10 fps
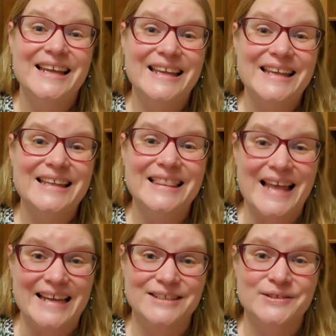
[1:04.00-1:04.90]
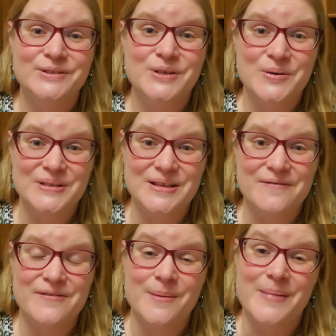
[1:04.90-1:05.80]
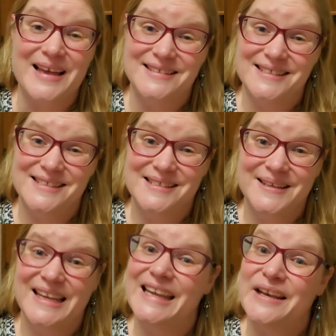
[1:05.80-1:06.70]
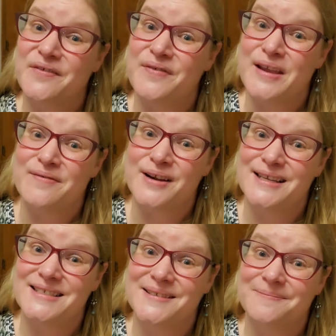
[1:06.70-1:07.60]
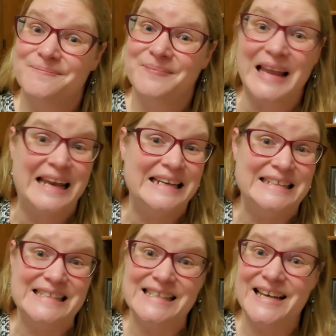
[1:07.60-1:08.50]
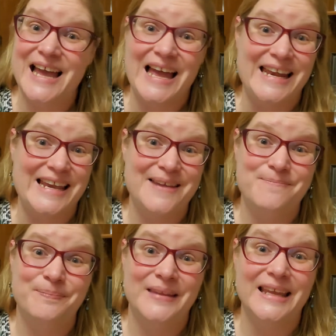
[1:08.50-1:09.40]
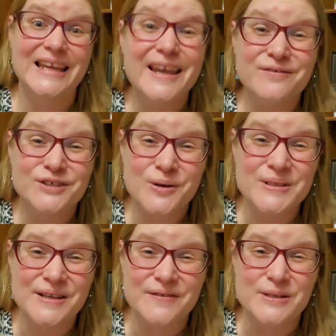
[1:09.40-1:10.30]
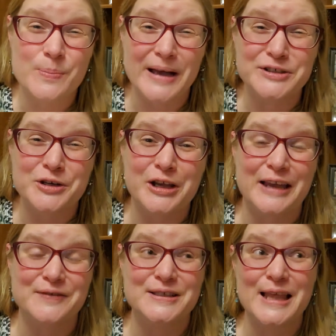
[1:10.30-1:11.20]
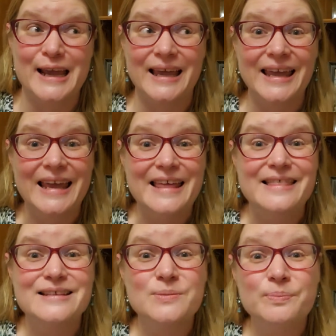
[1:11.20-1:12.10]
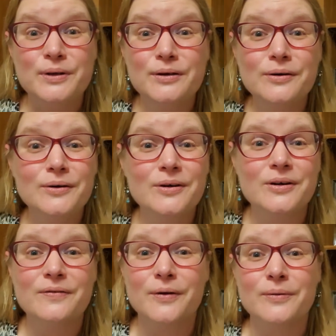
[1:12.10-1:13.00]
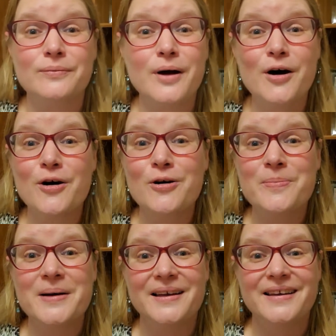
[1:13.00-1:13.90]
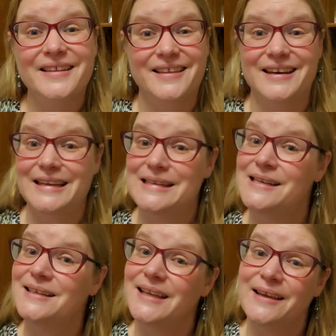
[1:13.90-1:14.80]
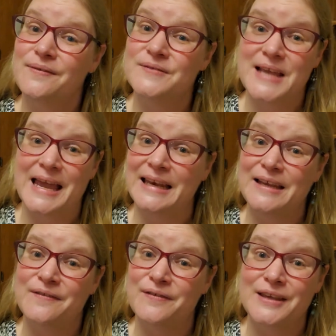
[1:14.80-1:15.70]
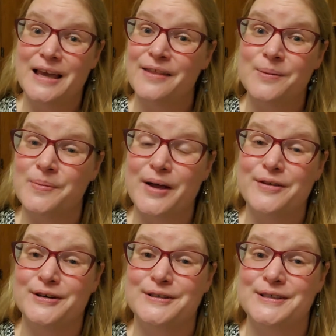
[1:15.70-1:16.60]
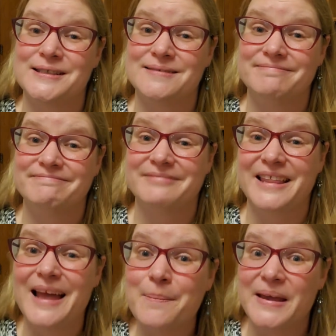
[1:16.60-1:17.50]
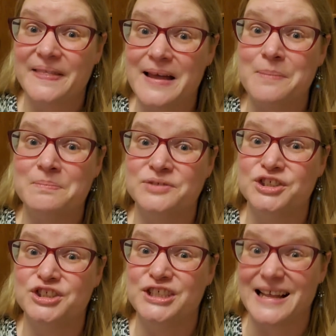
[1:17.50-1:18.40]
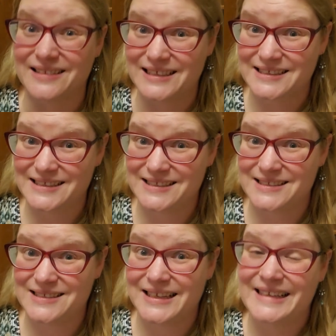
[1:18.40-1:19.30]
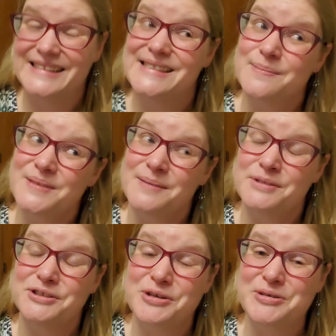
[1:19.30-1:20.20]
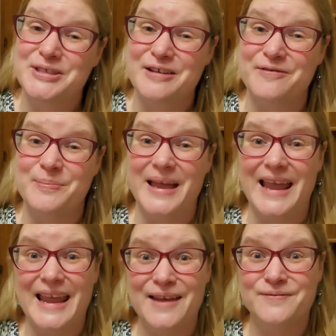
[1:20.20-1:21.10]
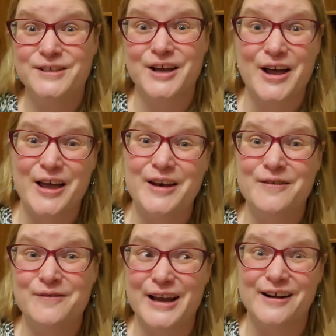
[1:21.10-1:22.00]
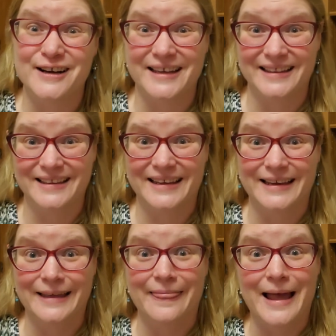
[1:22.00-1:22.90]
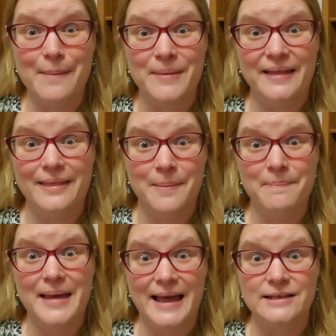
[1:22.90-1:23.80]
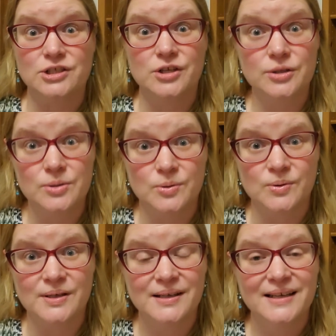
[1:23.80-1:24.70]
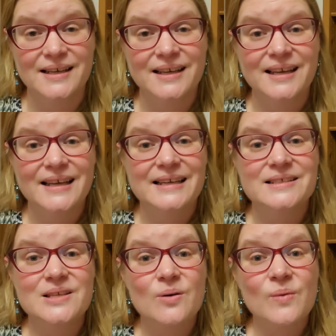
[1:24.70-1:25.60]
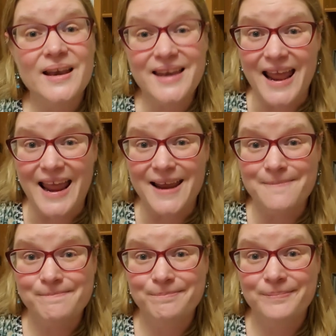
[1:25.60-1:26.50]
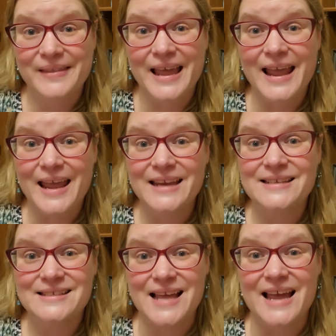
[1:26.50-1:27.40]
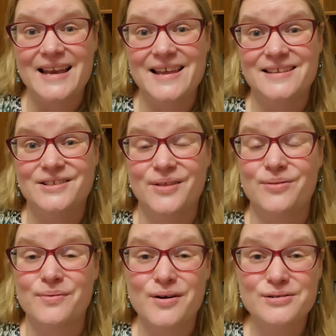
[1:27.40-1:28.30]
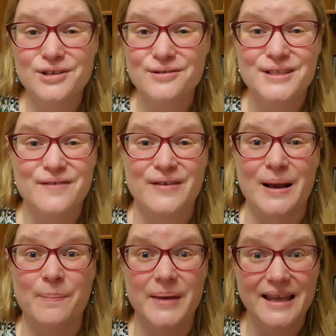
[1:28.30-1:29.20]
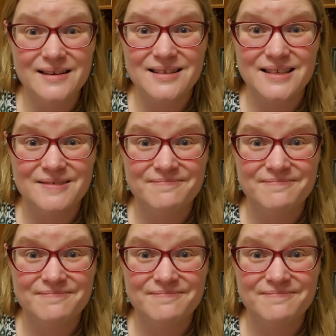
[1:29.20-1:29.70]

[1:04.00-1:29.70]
he liked Joseph the best. He had a favorite, and he didn't hide it. He gave Joseph special gifts like this beautiful robe that he didn't give to any of the other brothers, and that made them jealous. Sometimes Joseph behaved kind of arrogantly, and that made them mad too. And so one day, they decided to throw Joseph in a pit